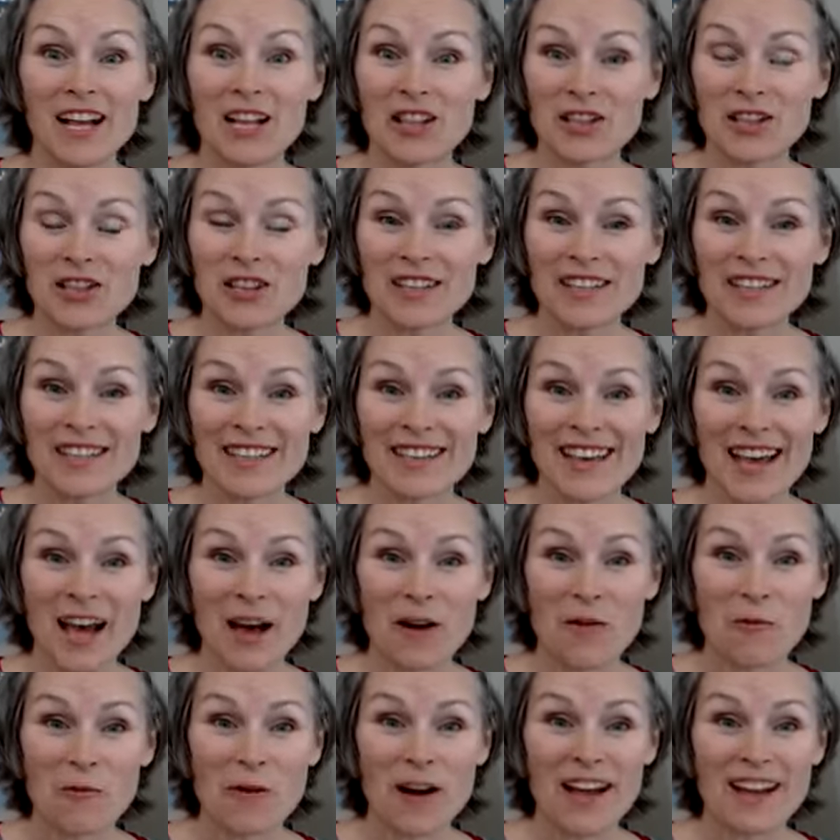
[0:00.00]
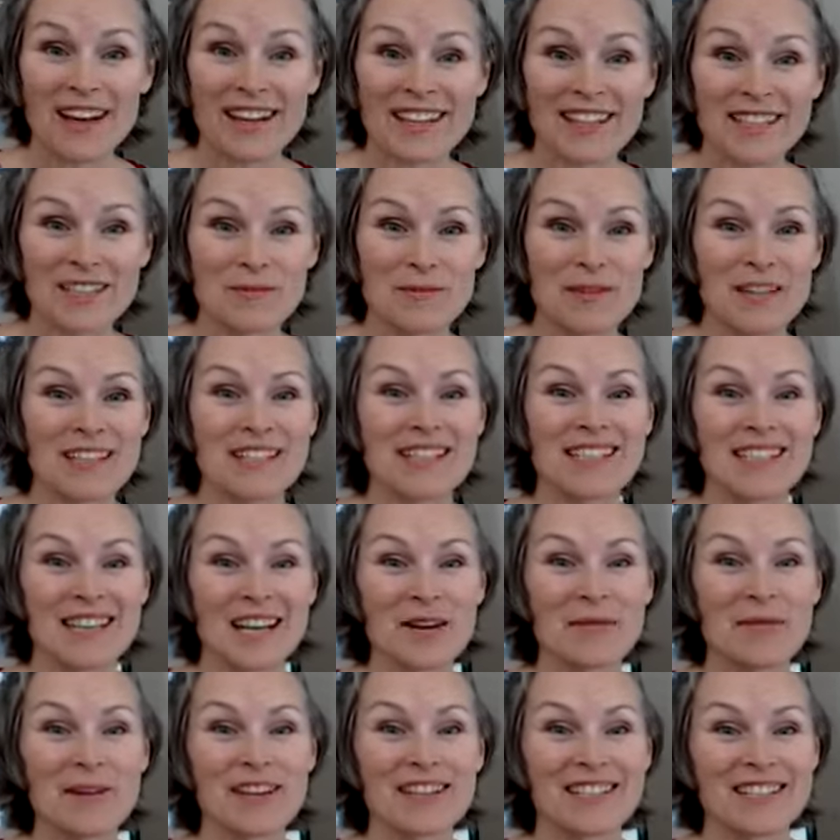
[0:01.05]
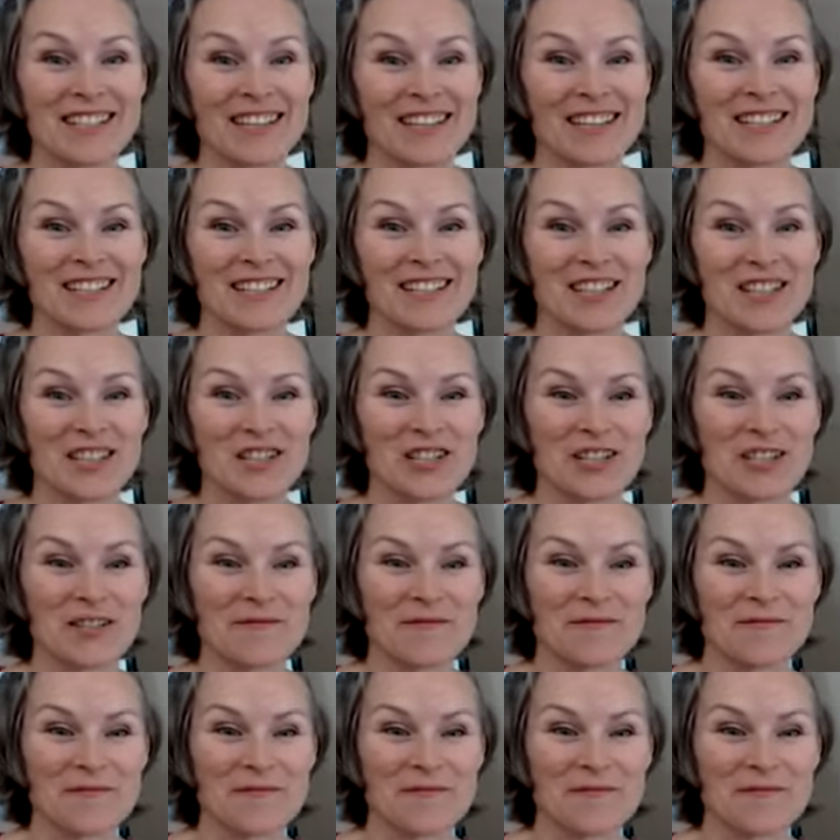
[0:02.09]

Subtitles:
look at what is being said about sex addiction.